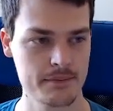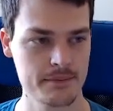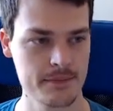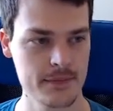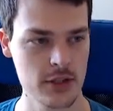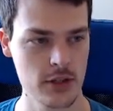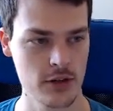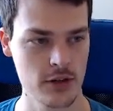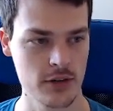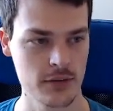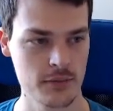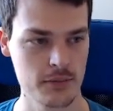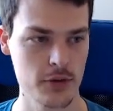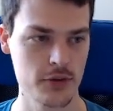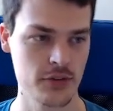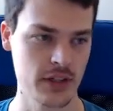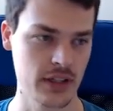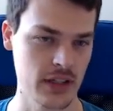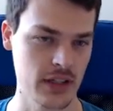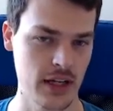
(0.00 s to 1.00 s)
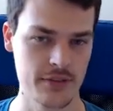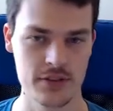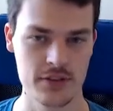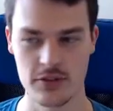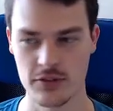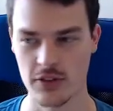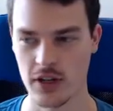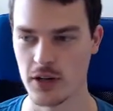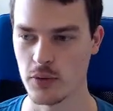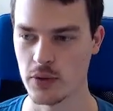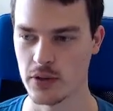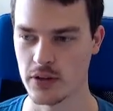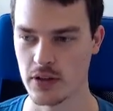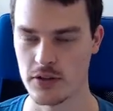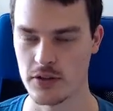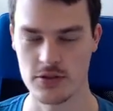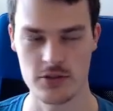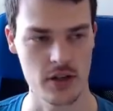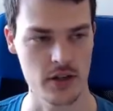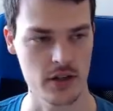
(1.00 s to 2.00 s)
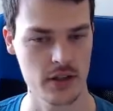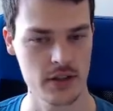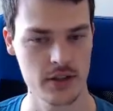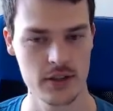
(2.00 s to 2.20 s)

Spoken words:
moving left and right with our truck.